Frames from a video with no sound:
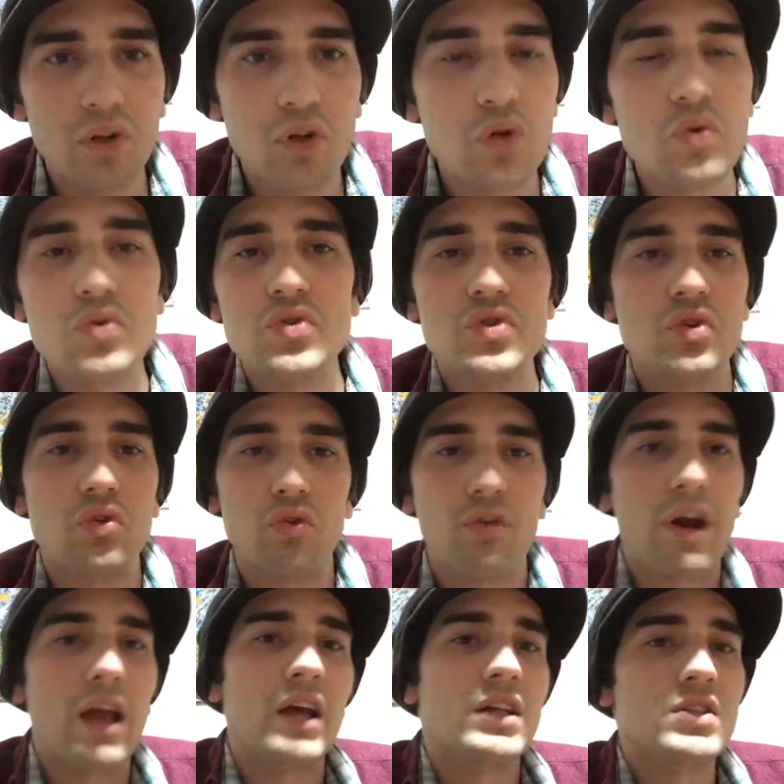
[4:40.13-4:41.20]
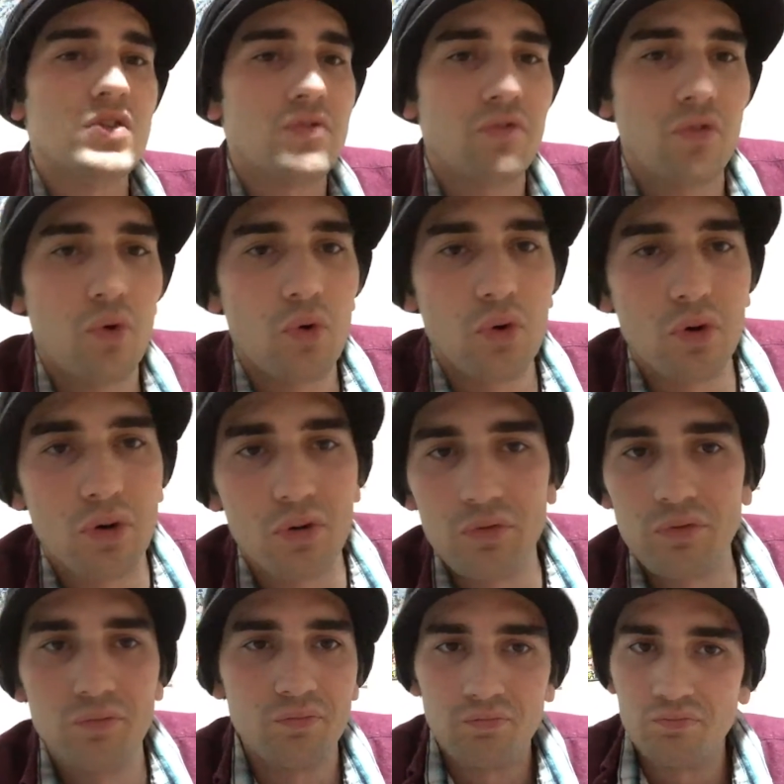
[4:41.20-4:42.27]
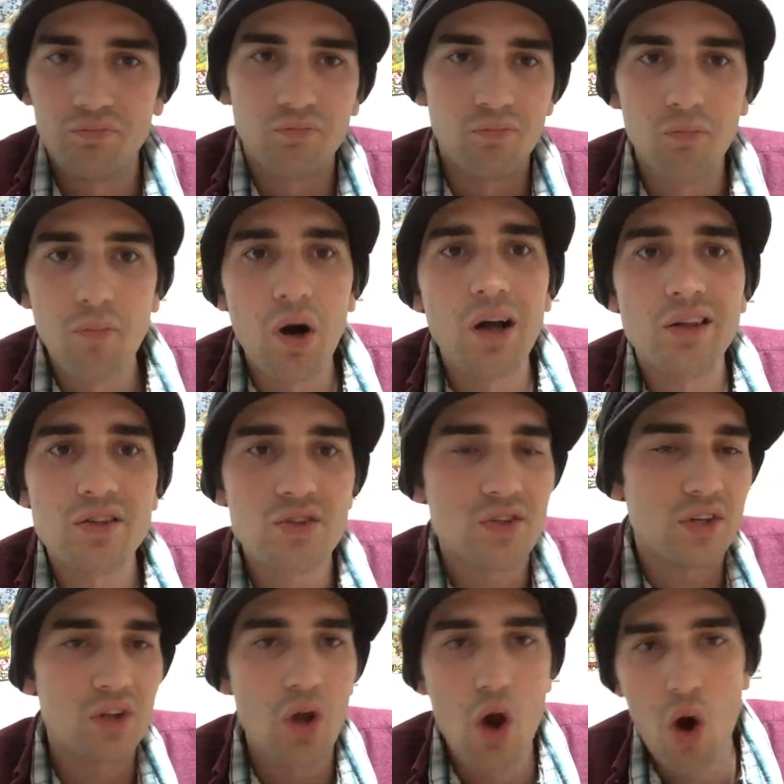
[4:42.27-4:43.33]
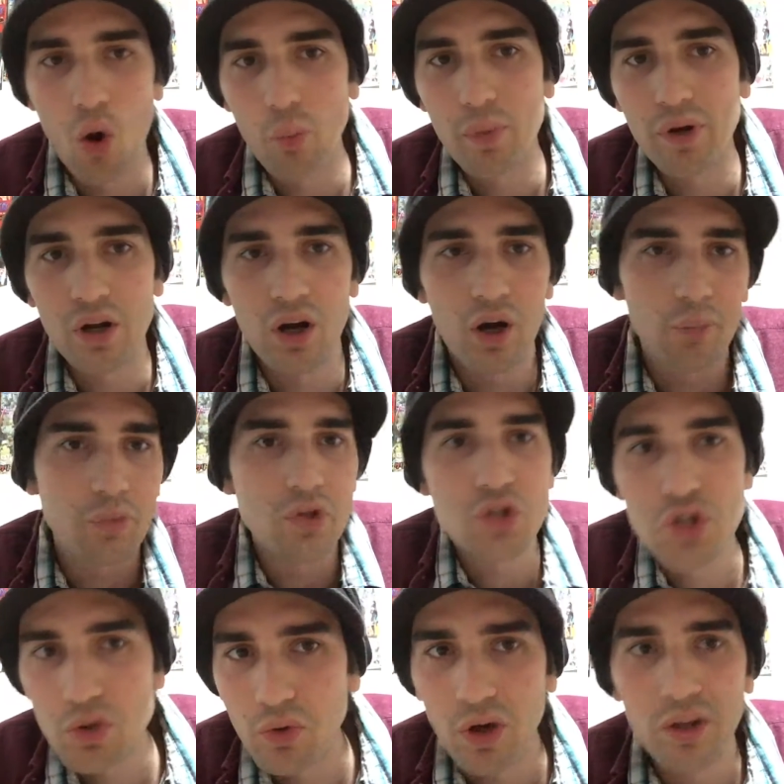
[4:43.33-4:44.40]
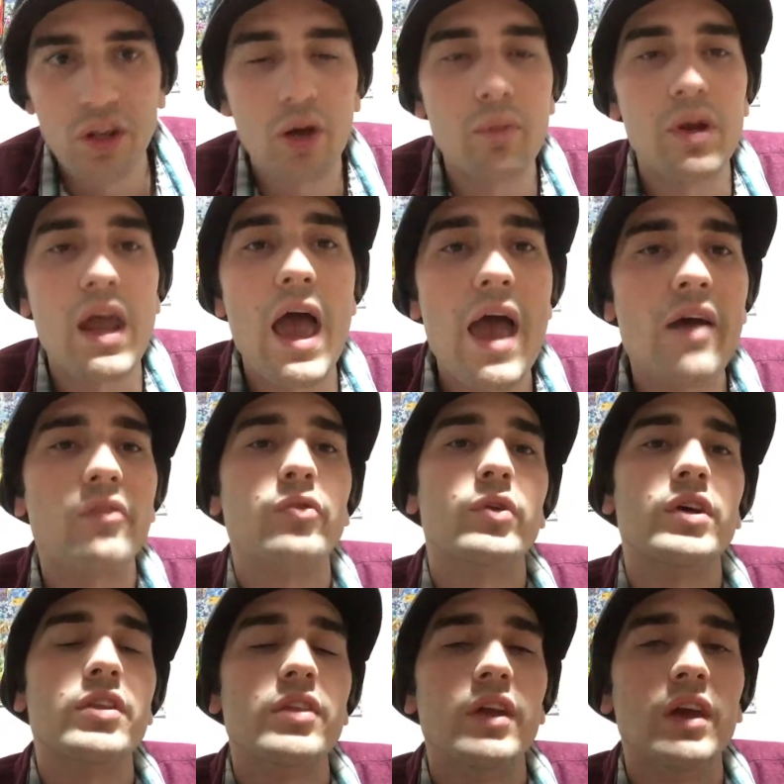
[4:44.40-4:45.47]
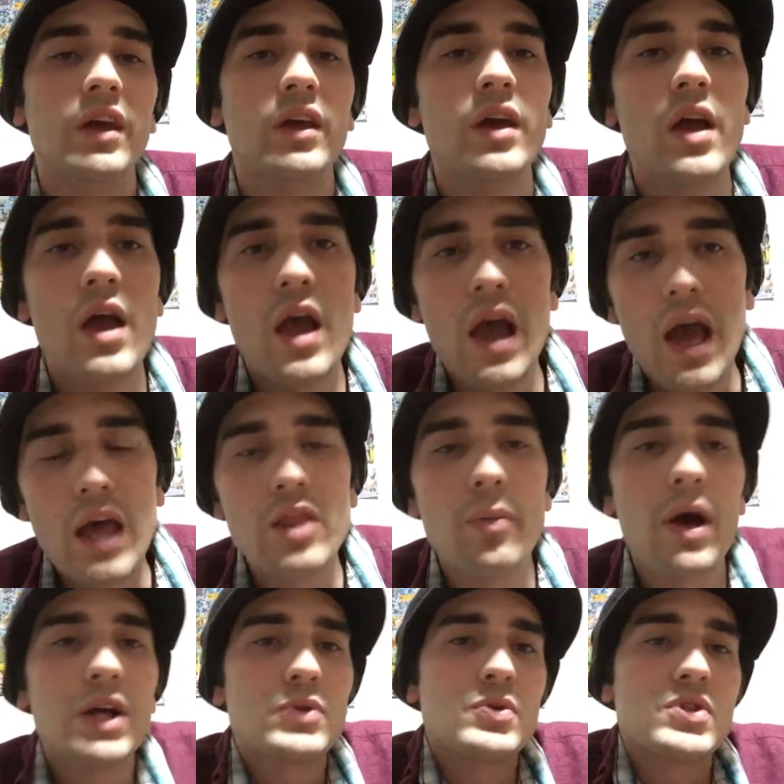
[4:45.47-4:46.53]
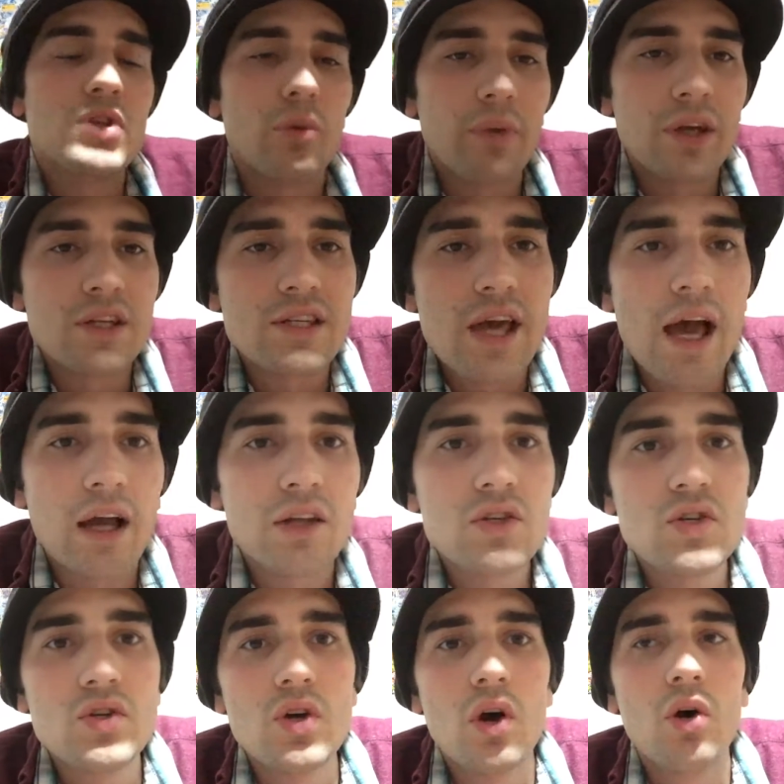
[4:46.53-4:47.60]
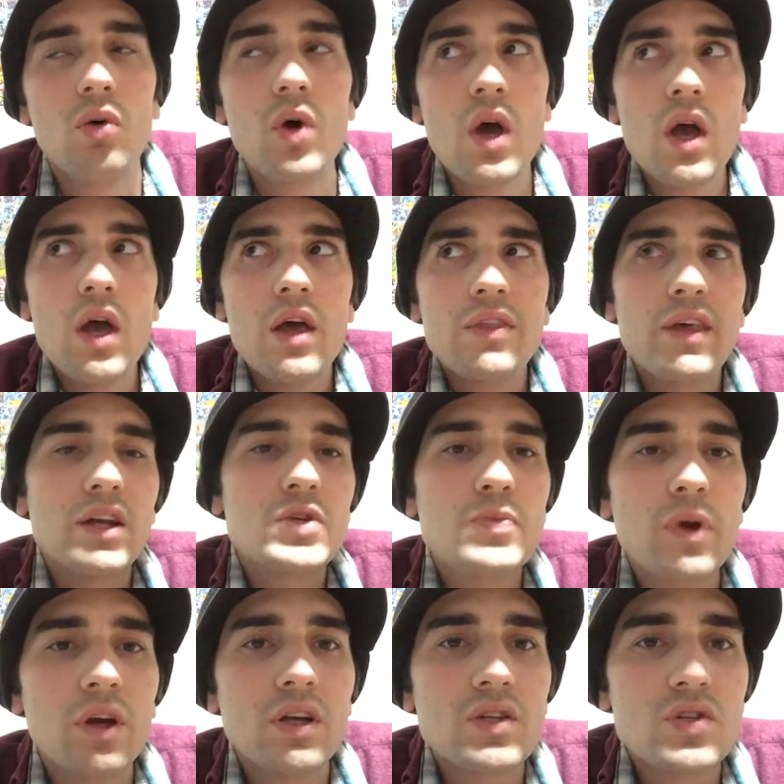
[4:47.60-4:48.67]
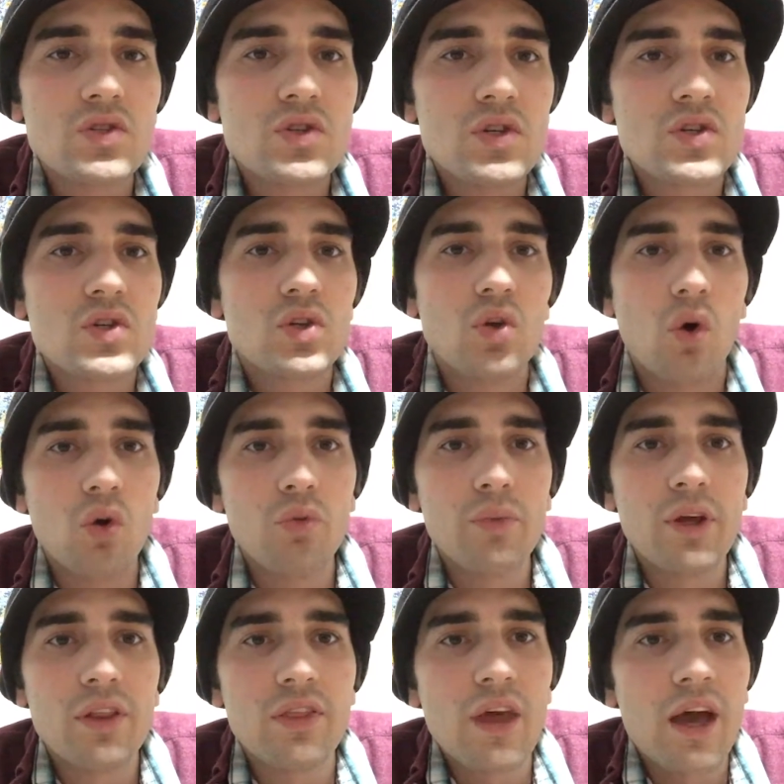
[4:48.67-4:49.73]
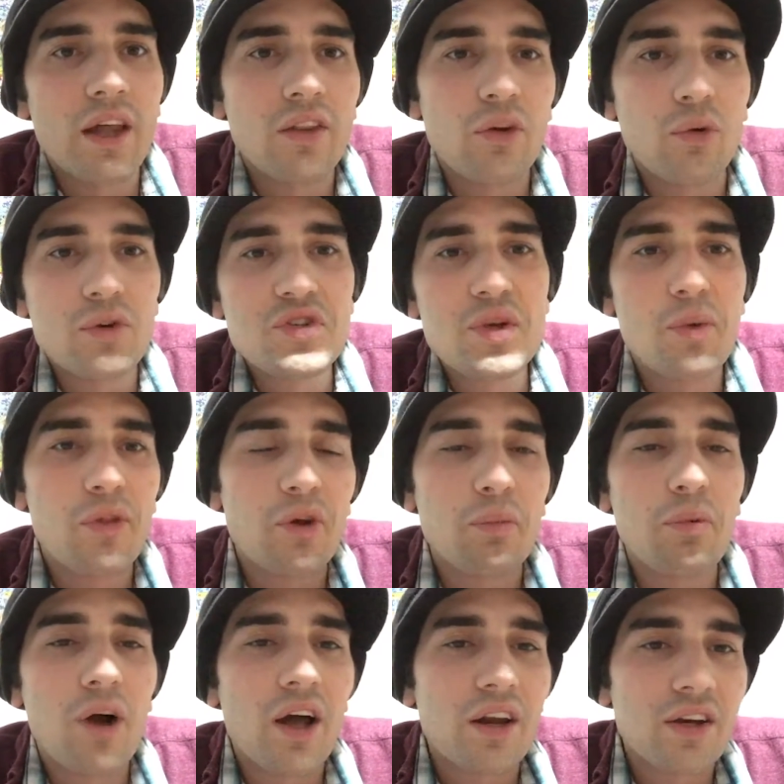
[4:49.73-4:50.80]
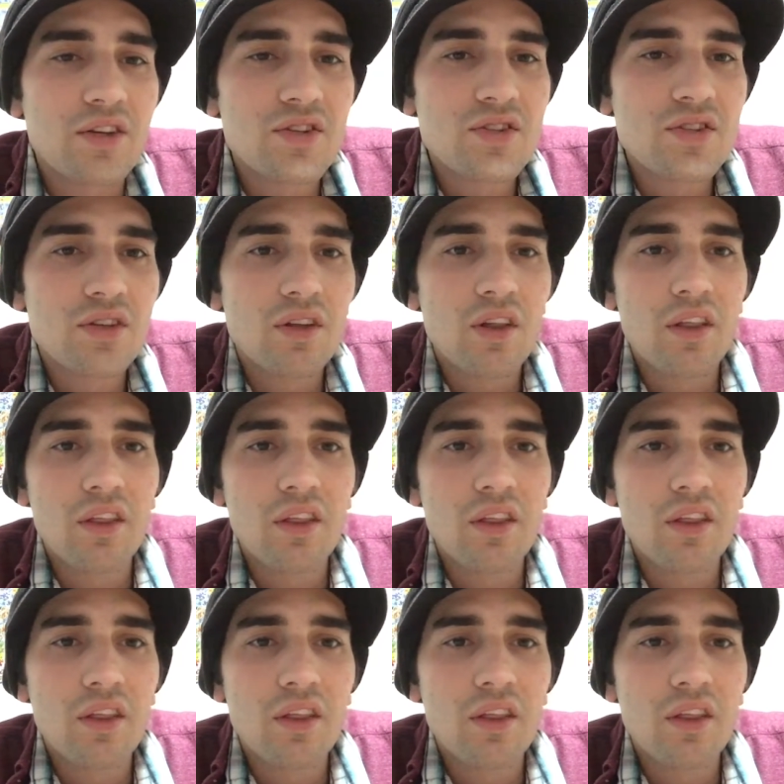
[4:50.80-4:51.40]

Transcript: use crayons for months and open it up and chew on them and everything, and the box would still be intact. So that experience just told me that there were some of their products